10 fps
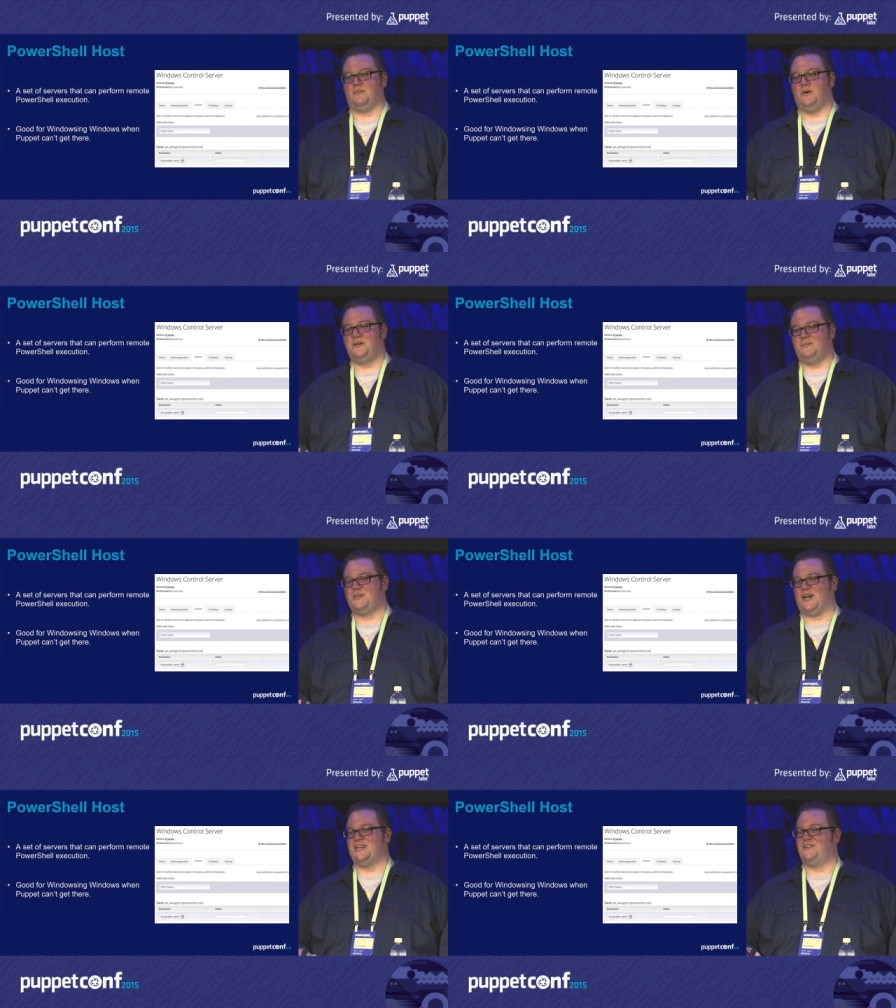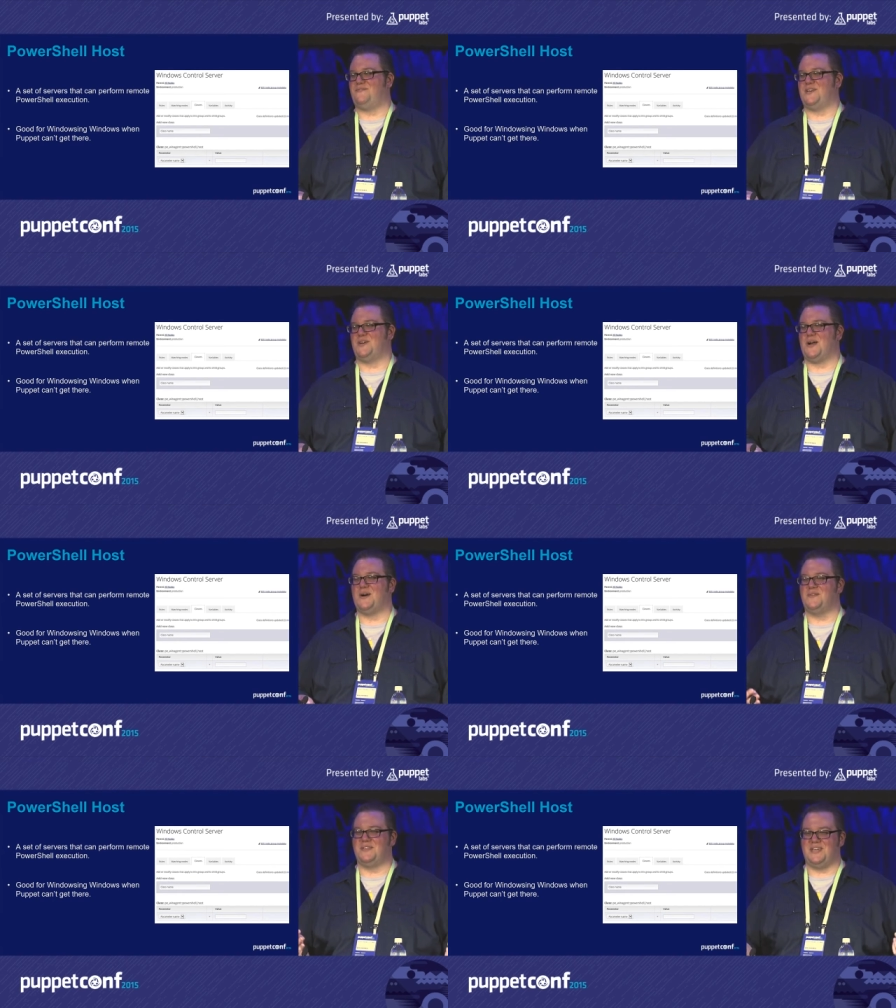I'm trying to figure
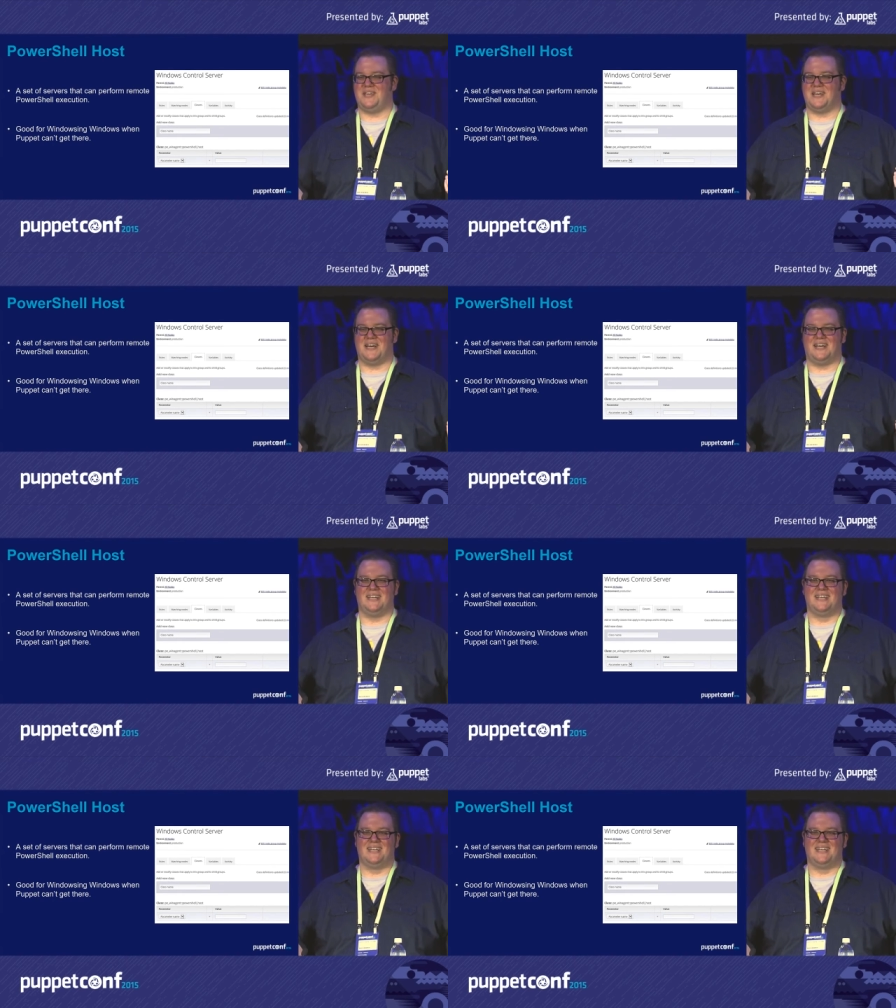out the uh,